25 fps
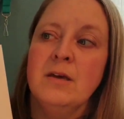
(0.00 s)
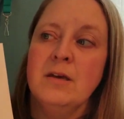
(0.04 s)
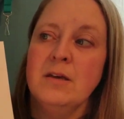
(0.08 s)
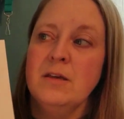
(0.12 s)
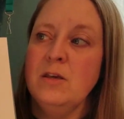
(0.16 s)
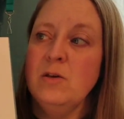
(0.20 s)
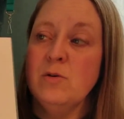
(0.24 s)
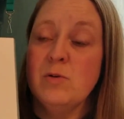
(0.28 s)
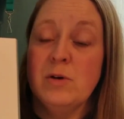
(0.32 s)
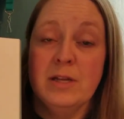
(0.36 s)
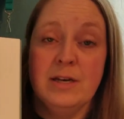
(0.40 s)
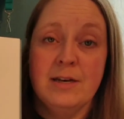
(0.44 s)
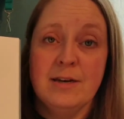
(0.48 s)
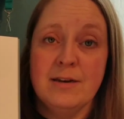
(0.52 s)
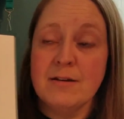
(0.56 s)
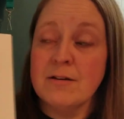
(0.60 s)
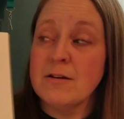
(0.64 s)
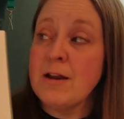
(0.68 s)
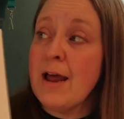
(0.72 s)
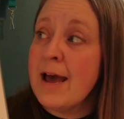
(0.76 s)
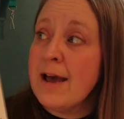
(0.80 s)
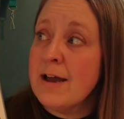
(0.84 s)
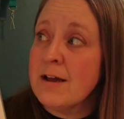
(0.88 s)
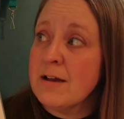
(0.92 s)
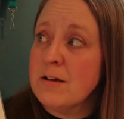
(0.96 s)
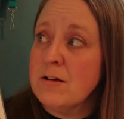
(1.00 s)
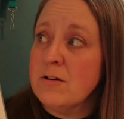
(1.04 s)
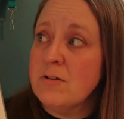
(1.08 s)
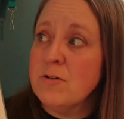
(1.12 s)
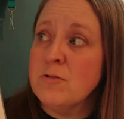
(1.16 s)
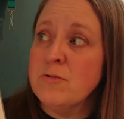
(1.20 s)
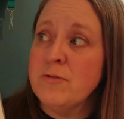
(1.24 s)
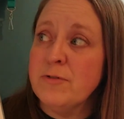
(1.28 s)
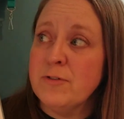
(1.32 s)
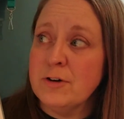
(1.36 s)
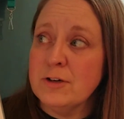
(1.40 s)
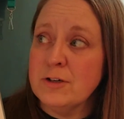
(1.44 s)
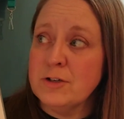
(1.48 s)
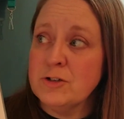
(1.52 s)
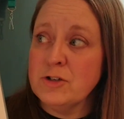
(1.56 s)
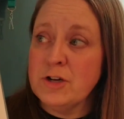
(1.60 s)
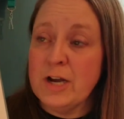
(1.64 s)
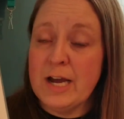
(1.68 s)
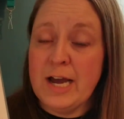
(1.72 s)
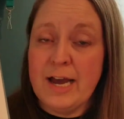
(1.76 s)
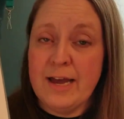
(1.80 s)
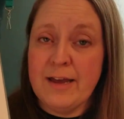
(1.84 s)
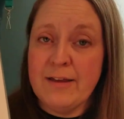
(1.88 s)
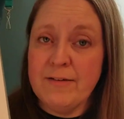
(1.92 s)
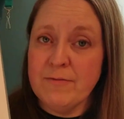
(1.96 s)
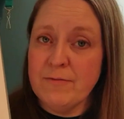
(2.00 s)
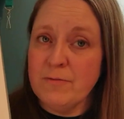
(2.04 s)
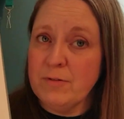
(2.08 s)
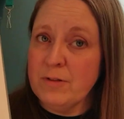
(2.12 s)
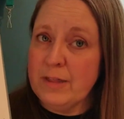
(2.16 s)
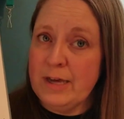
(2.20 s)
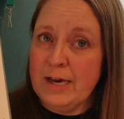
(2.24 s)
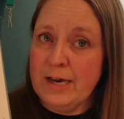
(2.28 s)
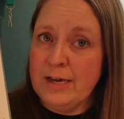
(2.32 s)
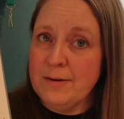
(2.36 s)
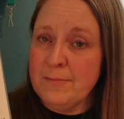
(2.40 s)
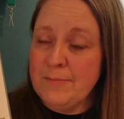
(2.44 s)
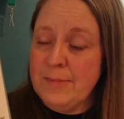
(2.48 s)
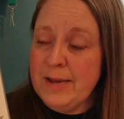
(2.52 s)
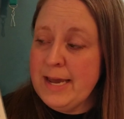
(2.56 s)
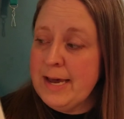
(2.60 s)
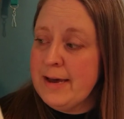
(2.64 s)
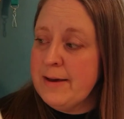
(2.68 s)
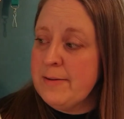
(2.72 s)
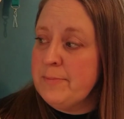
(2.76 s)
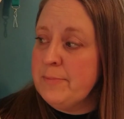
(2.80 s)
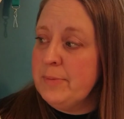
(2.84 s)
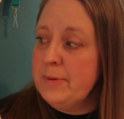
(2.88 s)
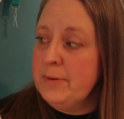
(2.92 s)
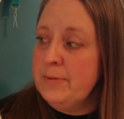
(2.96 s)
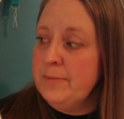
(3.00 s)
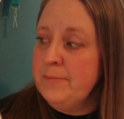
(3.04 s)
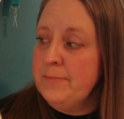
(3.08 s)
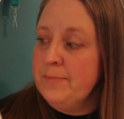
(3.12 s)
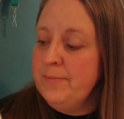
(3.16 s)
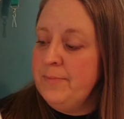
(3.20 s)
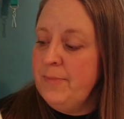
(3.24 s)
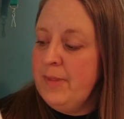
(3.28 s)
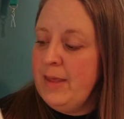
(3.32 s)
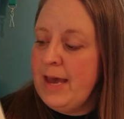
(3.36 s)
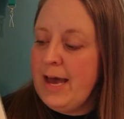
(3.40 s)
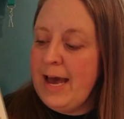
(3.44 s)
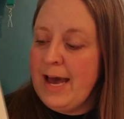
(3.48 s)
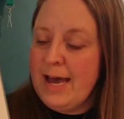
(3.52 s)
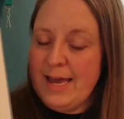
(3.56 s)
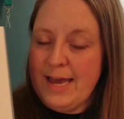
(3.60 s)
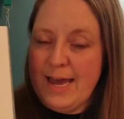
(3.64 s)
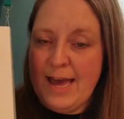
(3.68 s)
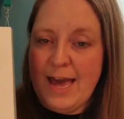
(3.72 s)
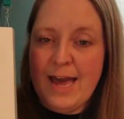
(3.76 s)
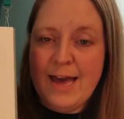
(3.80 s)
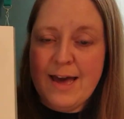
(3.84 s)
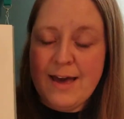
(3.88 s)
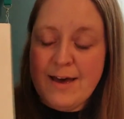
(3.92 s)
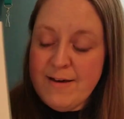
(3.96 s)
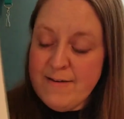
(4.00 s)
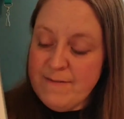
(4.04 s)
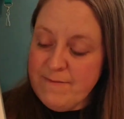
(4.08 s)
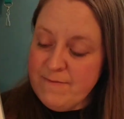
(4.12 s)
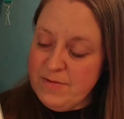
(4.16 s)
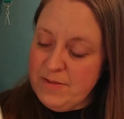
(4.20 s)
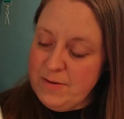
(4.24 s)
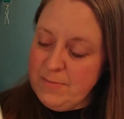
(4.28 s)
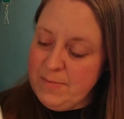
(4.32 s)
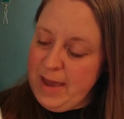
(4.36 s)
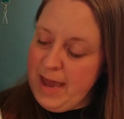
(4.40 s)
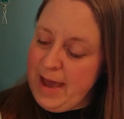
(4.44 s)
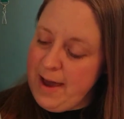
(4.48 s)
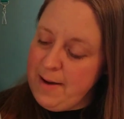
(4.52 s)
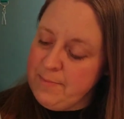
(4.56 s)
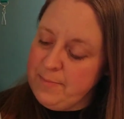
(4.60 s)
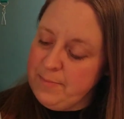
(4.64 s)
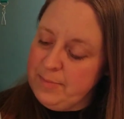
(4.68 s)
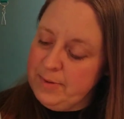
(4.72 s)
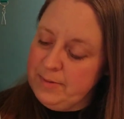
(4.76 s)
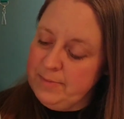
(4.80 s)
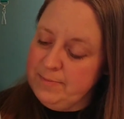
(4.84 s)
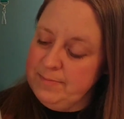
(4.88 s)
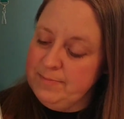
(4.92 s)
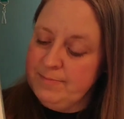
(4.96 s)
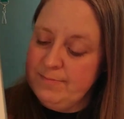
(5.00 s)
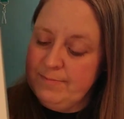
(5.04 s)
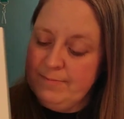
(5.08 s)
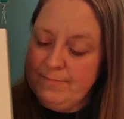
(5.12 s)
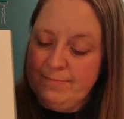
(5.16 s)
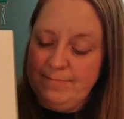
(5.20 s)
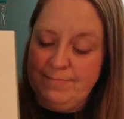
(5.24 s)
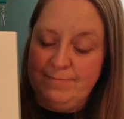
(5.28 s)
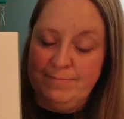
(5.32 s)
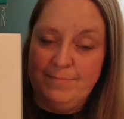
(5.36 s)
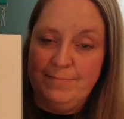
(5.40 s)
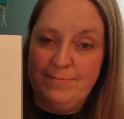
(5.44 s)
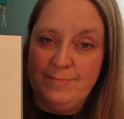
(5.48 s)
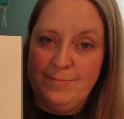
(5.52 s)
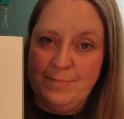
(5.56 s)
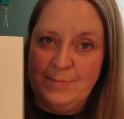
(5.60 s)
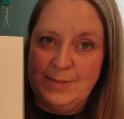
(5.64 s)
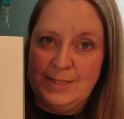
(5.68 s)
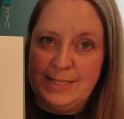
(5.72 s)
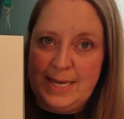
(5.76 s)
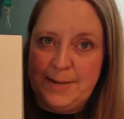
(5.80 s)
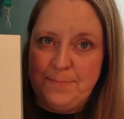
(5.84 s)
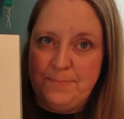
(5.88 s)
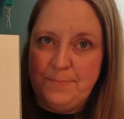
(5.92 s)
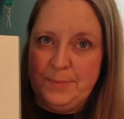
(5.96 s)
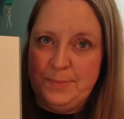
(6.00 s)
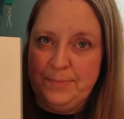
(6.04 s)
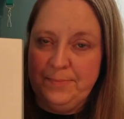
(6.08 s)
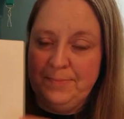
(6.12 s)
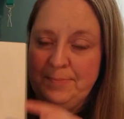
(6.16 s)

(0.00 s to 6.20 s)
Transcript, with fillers: You cannot go for a drive without a map. I have the map. Zap.